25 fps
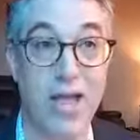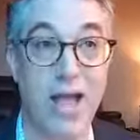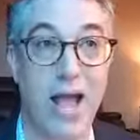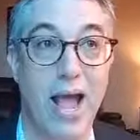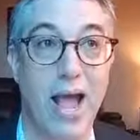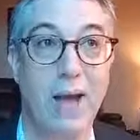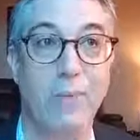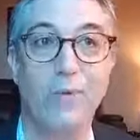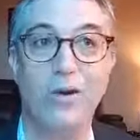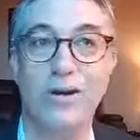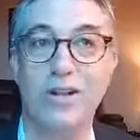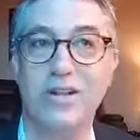
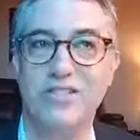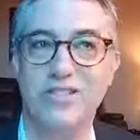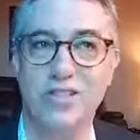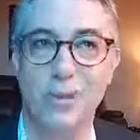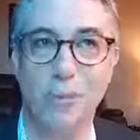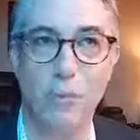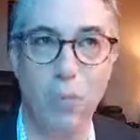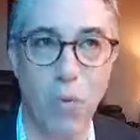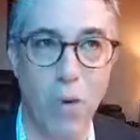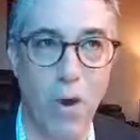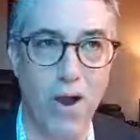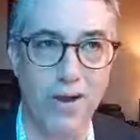And when it
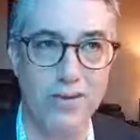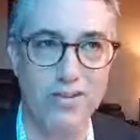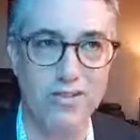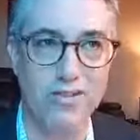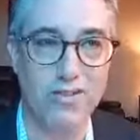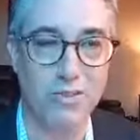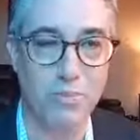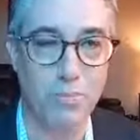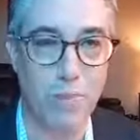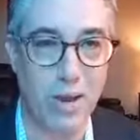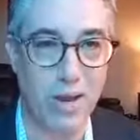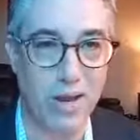
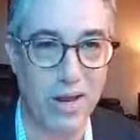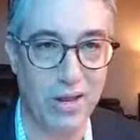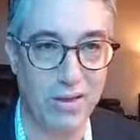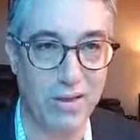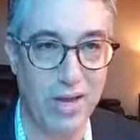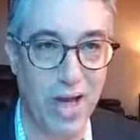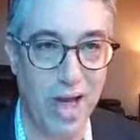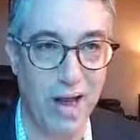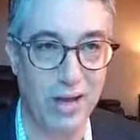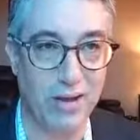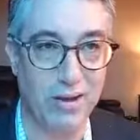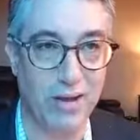surprises me
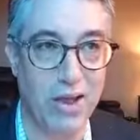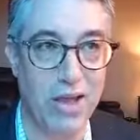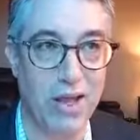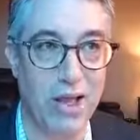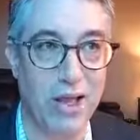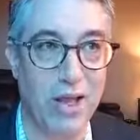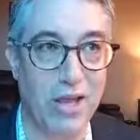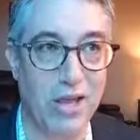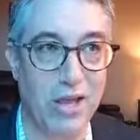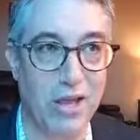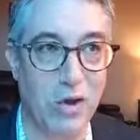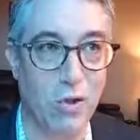that
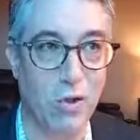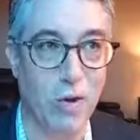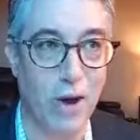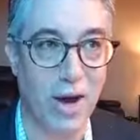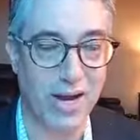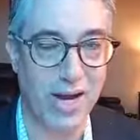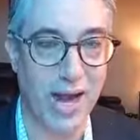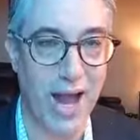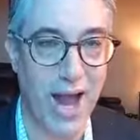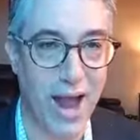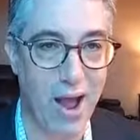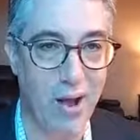your
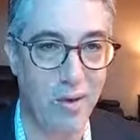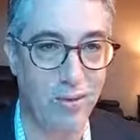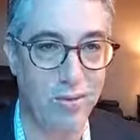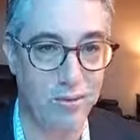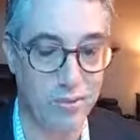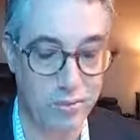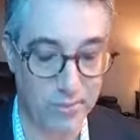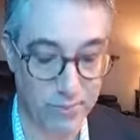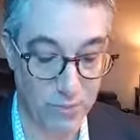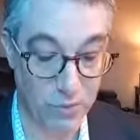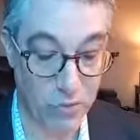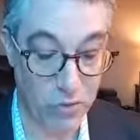
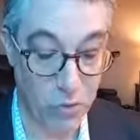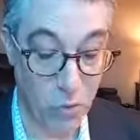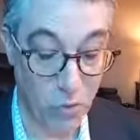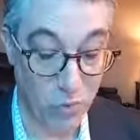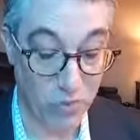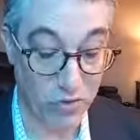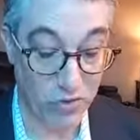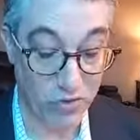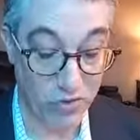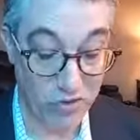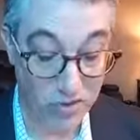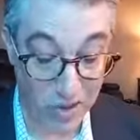accountant, who
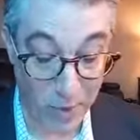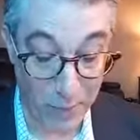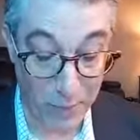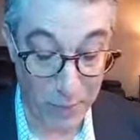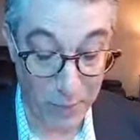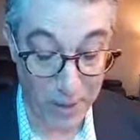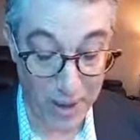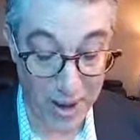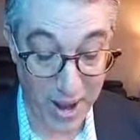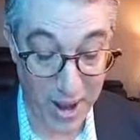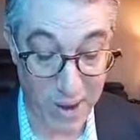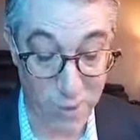is a
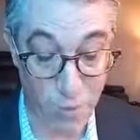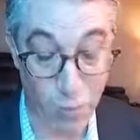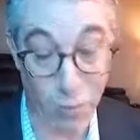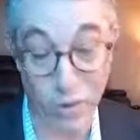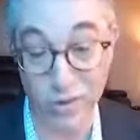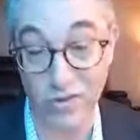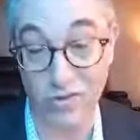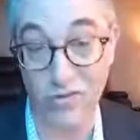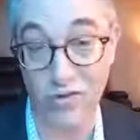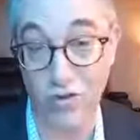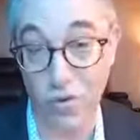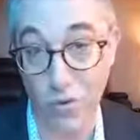CPA,
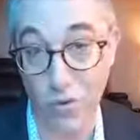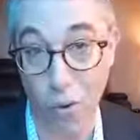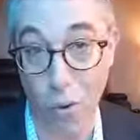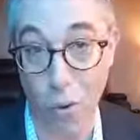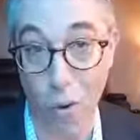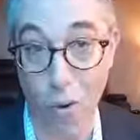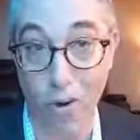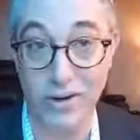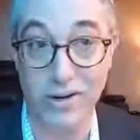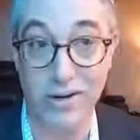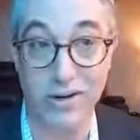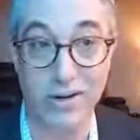wouldn't do
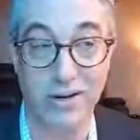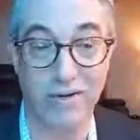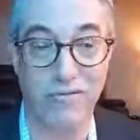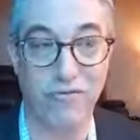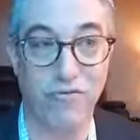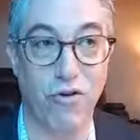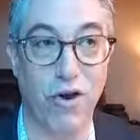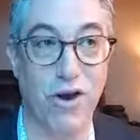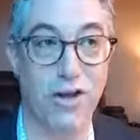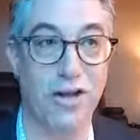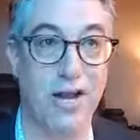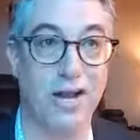audited
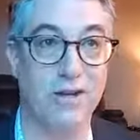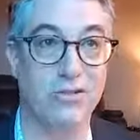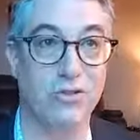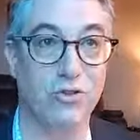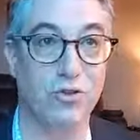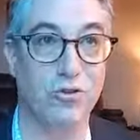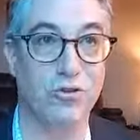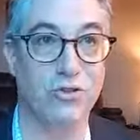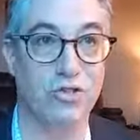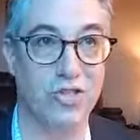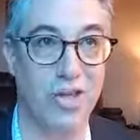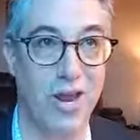
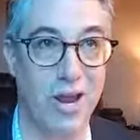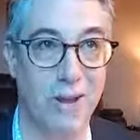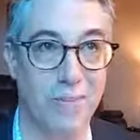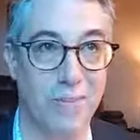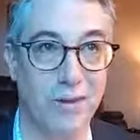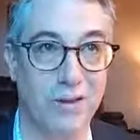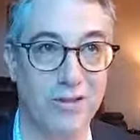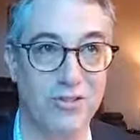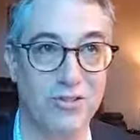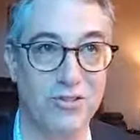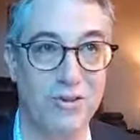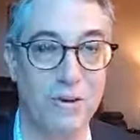financial
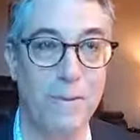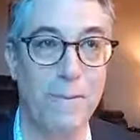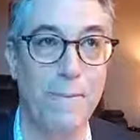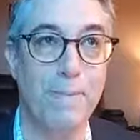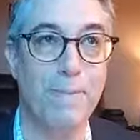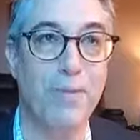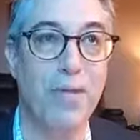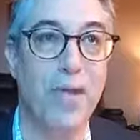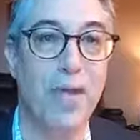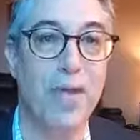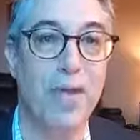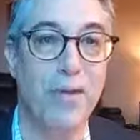statements.
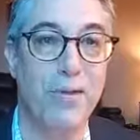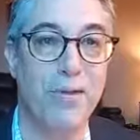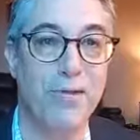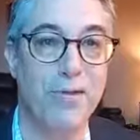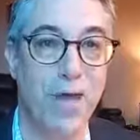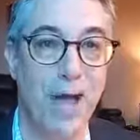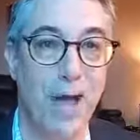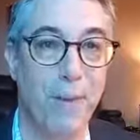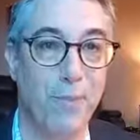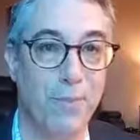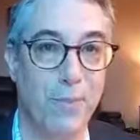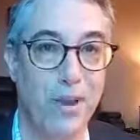
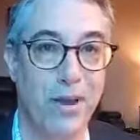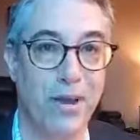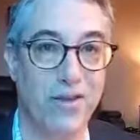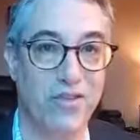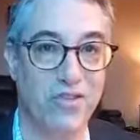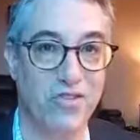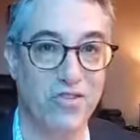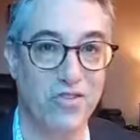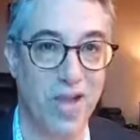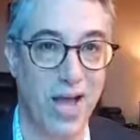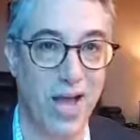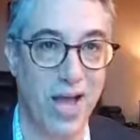That being
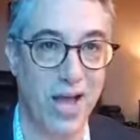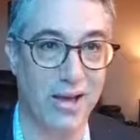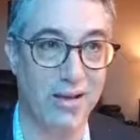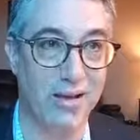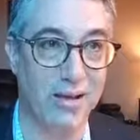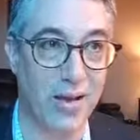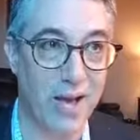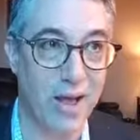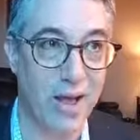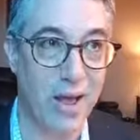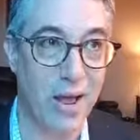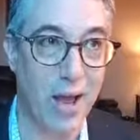said,
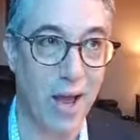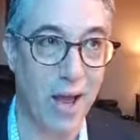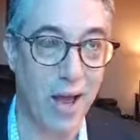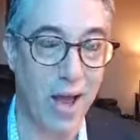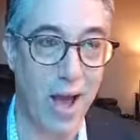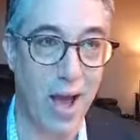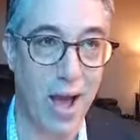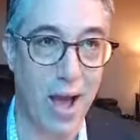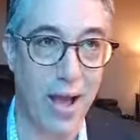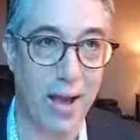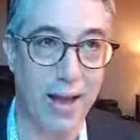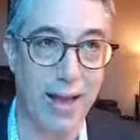
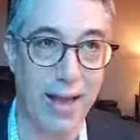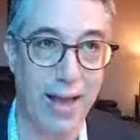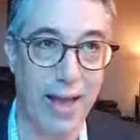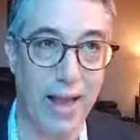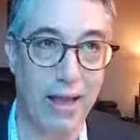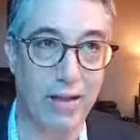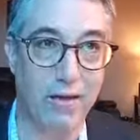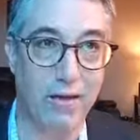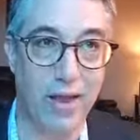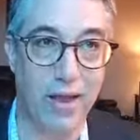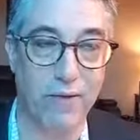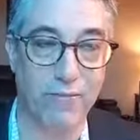uh,
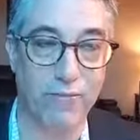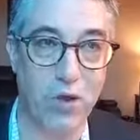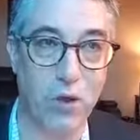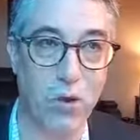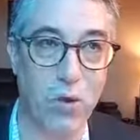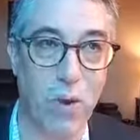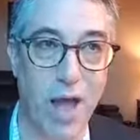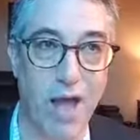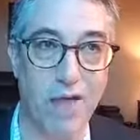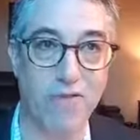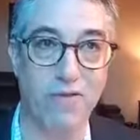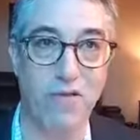if you
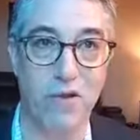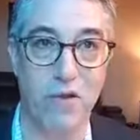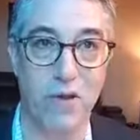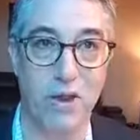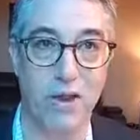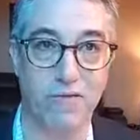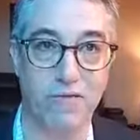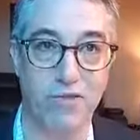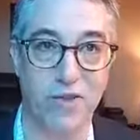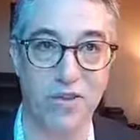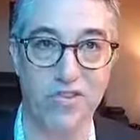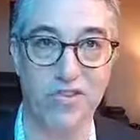haven't,
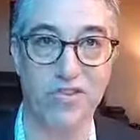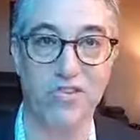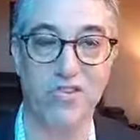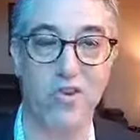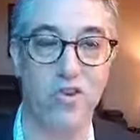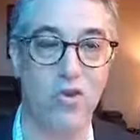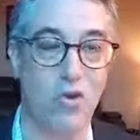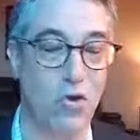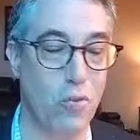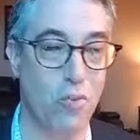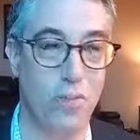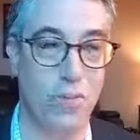if this is a
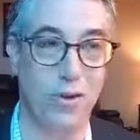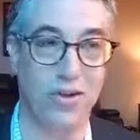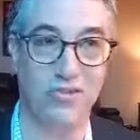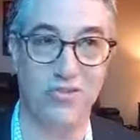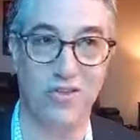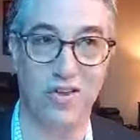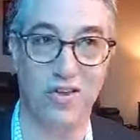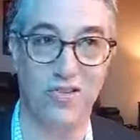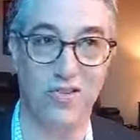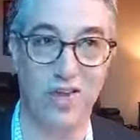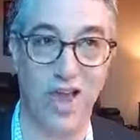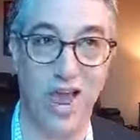new
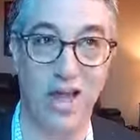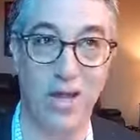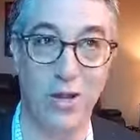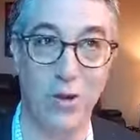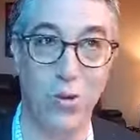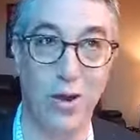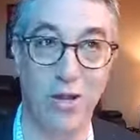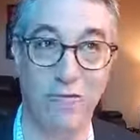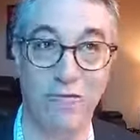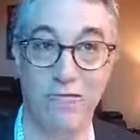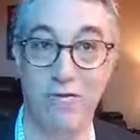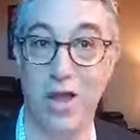business and you
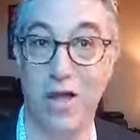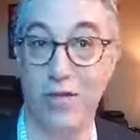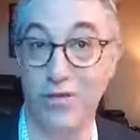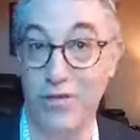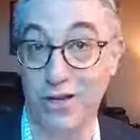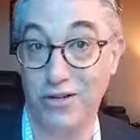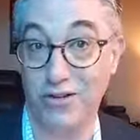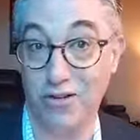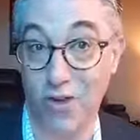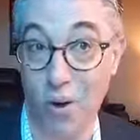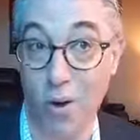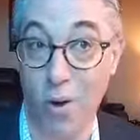have
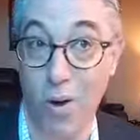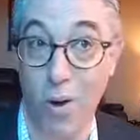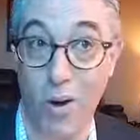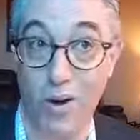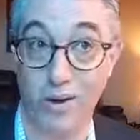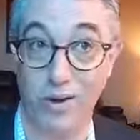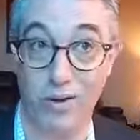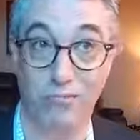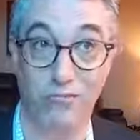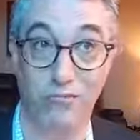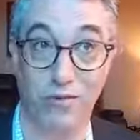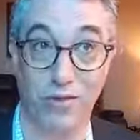nothing to
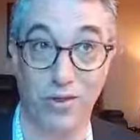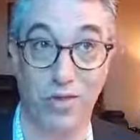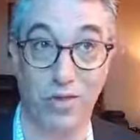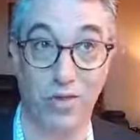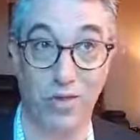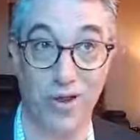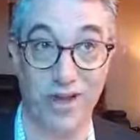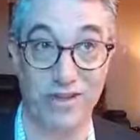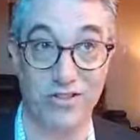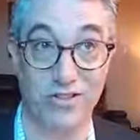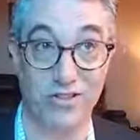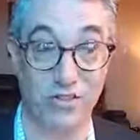audit for the
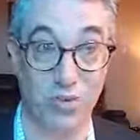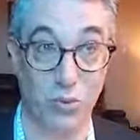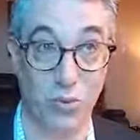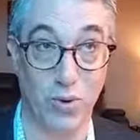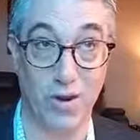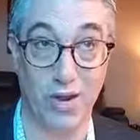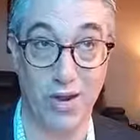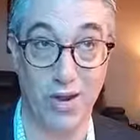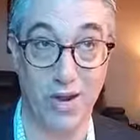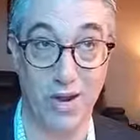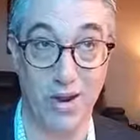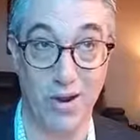last
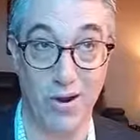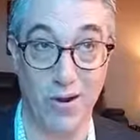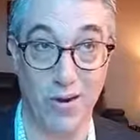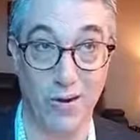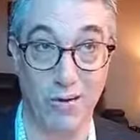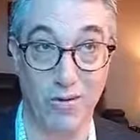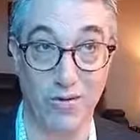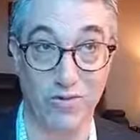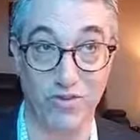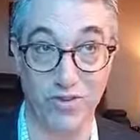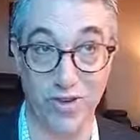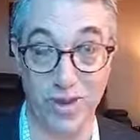three
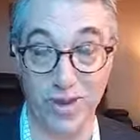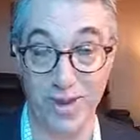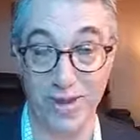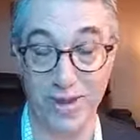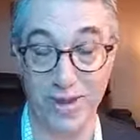years,